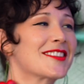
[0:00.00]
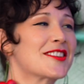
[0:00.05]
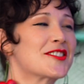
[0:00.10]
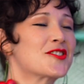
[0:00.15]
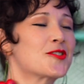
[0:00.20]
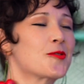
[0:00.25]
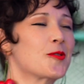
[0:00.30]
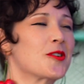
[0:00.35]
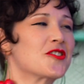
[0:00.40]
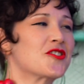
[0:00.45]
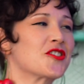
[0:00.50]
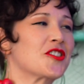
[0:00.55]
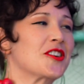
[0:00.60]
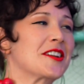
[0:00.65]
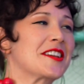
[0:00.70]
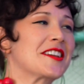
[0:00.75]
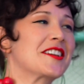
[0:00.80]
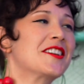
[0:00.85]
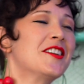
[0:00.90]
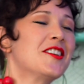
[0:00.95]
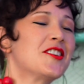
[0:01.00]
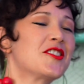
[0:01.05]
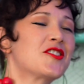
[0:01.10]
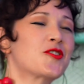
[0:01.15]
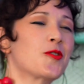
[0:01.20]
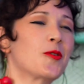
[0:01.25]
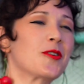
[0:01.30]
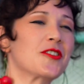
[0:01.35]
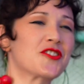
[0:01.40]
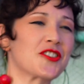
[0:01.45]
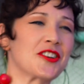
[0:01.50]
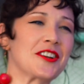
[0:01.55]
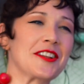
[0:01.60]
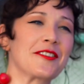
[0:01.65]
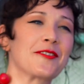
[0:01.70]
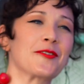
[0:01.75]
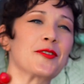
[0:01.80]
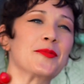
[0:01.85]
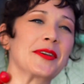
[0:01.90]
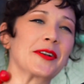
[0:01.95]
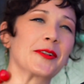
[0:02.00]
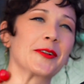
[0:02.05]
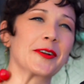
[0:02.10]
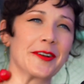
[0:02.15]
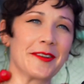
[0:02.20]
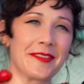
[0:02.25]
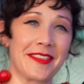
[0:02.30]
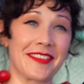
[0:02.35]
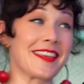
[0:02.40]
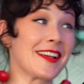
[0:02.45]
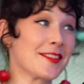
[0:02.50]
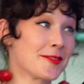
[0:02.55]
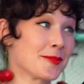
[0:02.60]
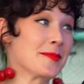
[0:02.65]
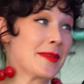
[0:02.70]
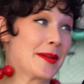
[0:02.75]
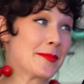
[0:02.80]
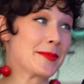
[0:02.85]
a short little journey stirred. short journey through Middle Earth. That's what my